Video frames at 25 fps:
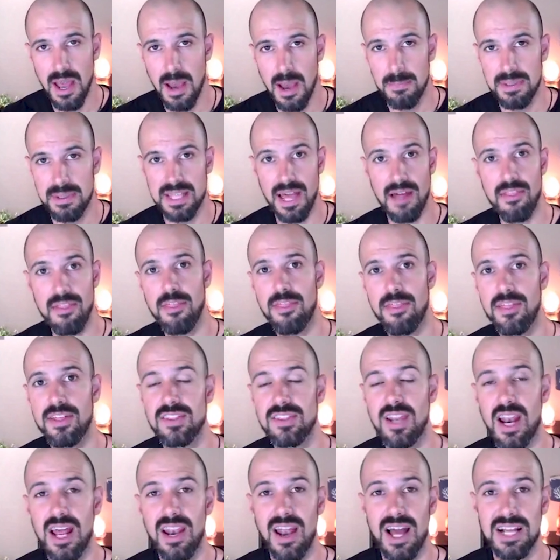But the other thing
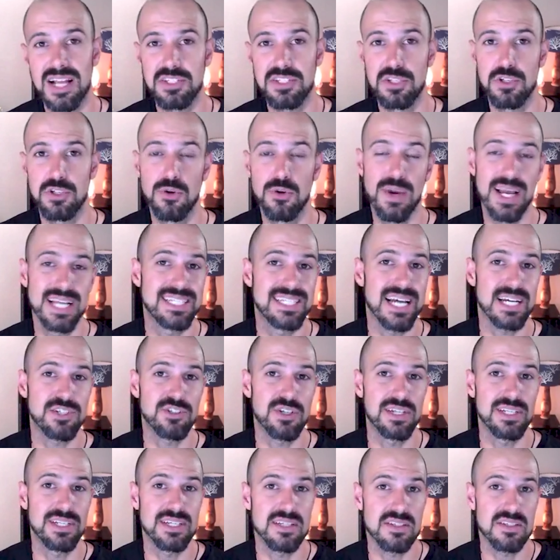that I like to do is
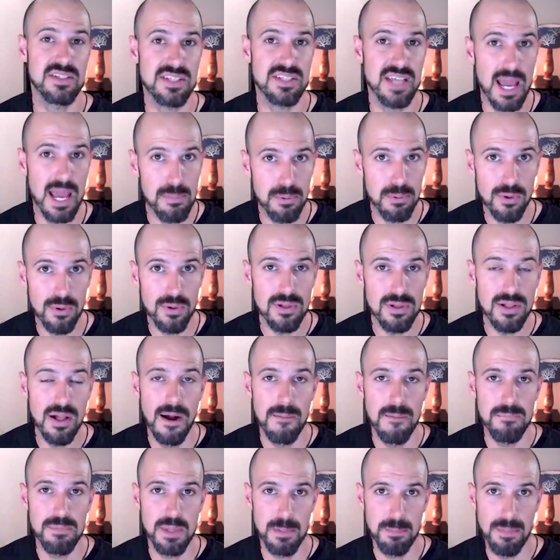actually disable
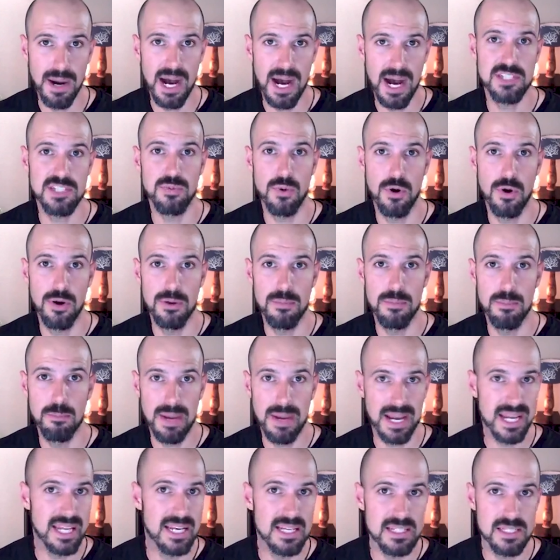the password
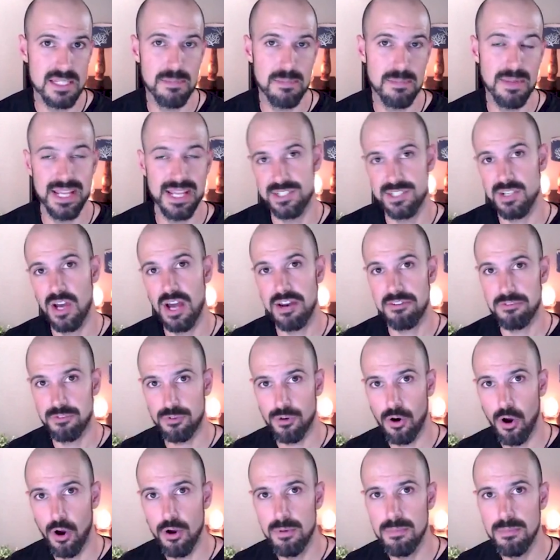mechanism inside of
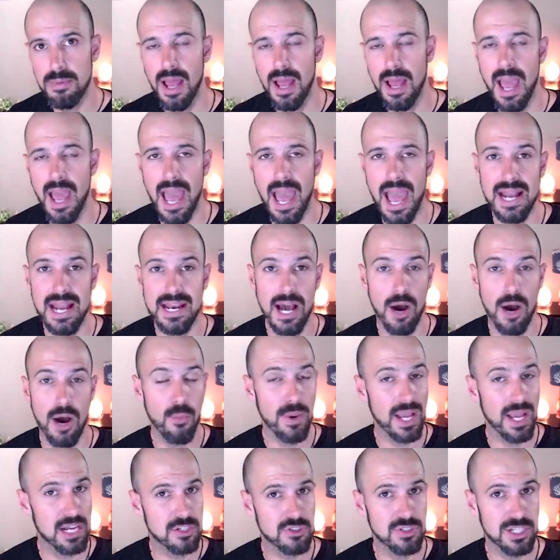Chrome. And uh,
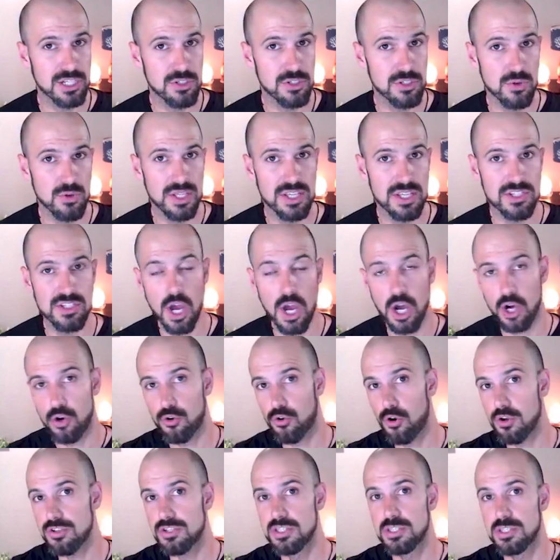we actually do this
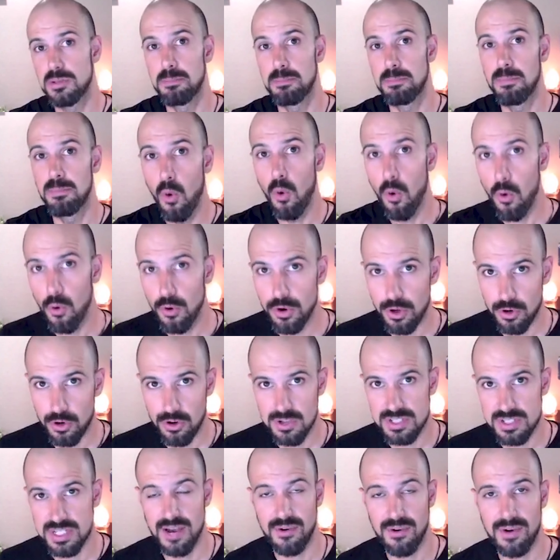across the board,
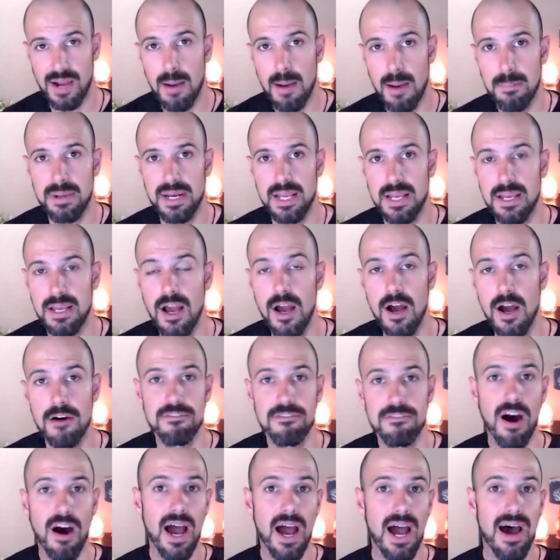across our company,
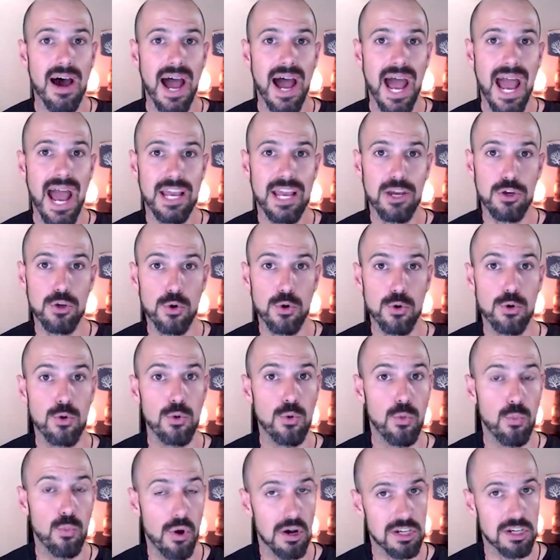via a
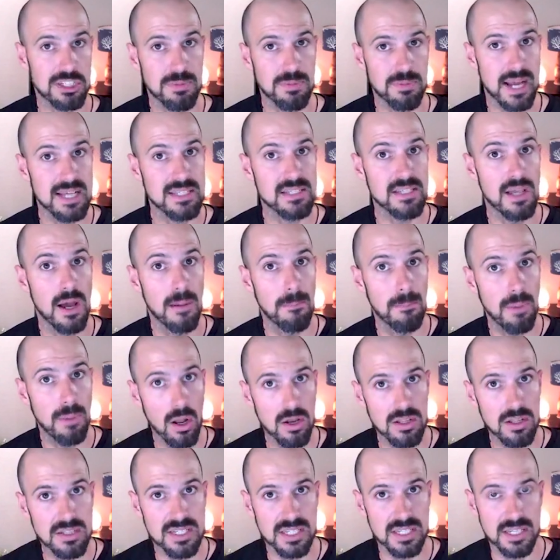Google Workspace
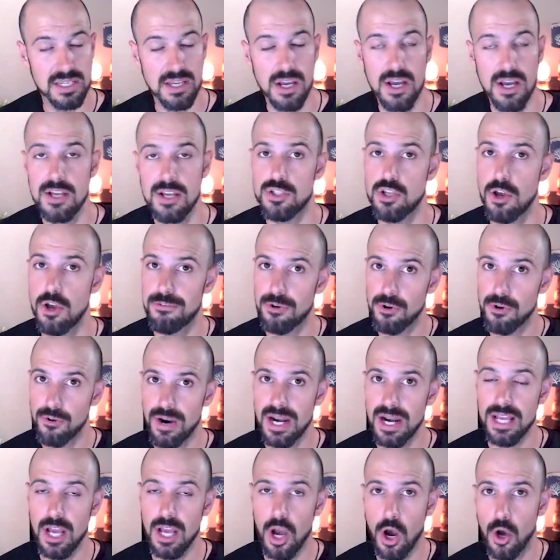policy. So if you're
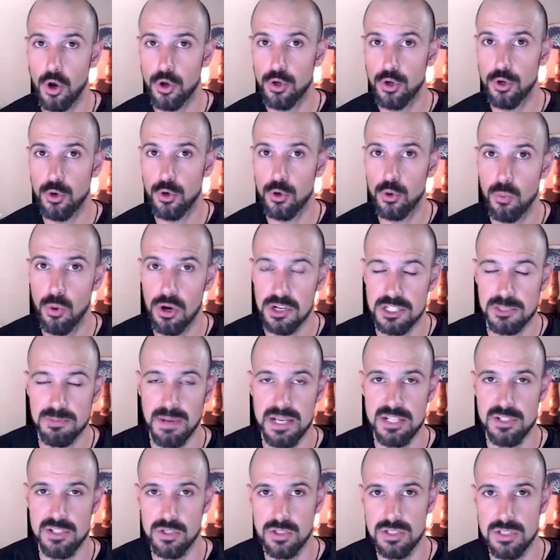already a Google
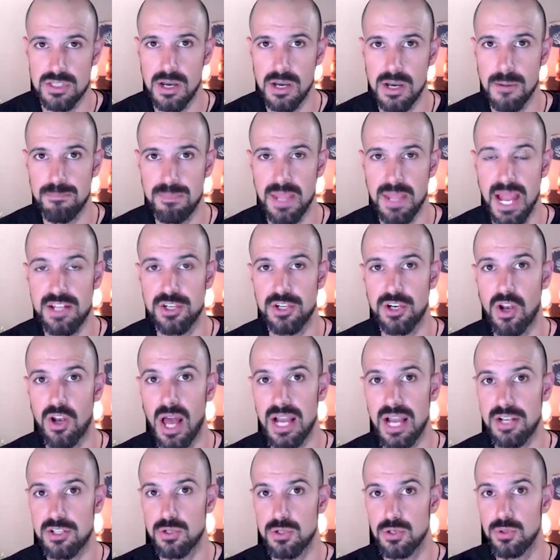Workspace user and you'd
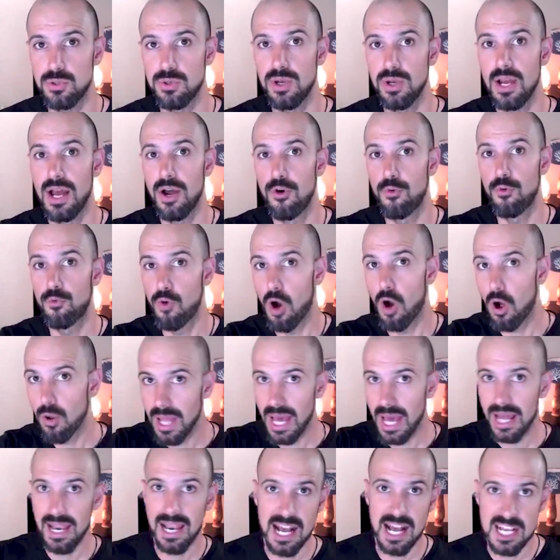like to roll
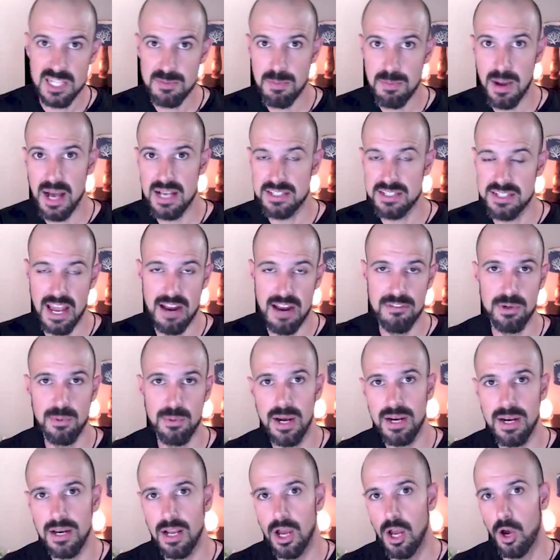out LastPass to
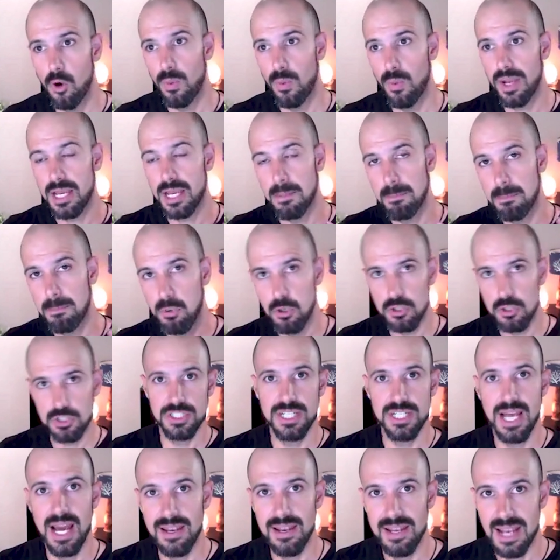everyone, we can
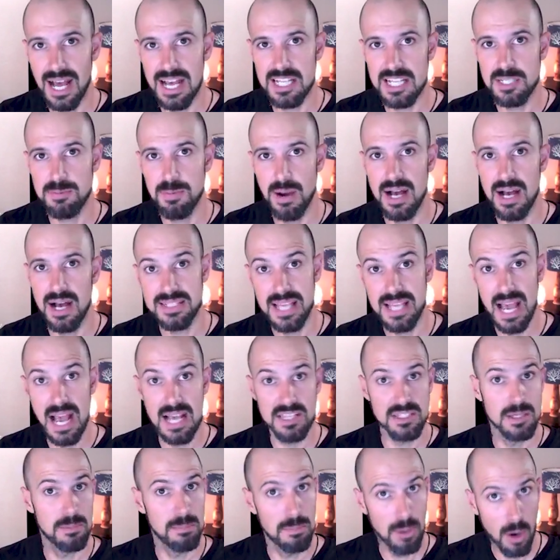push down LastPass
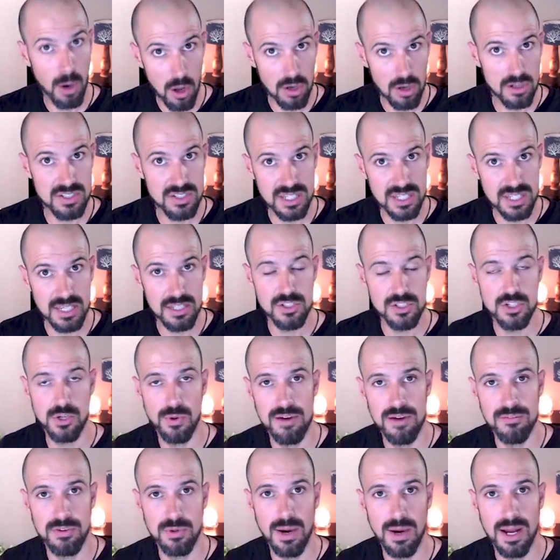as a policy to
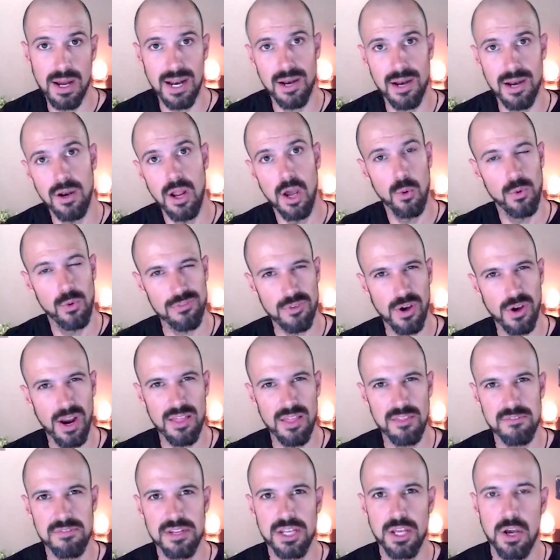everyone. And we've got
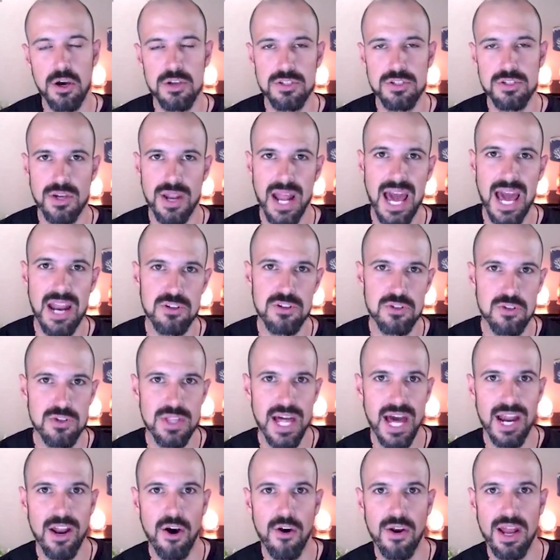other videos on how to do
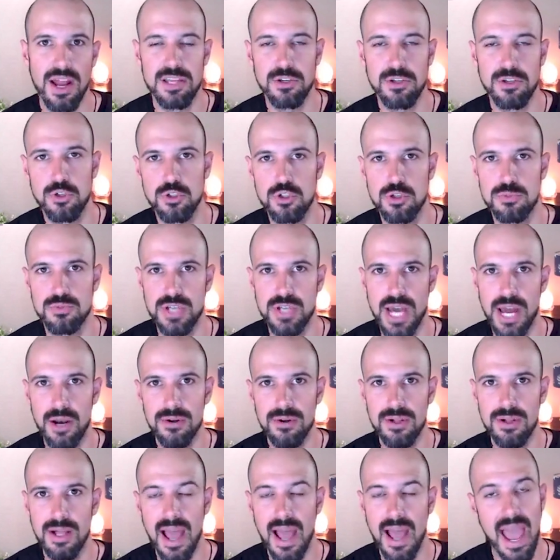that on our YouTube
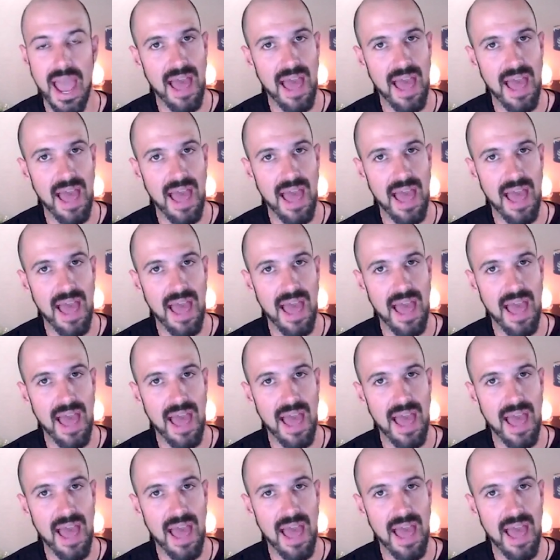channel.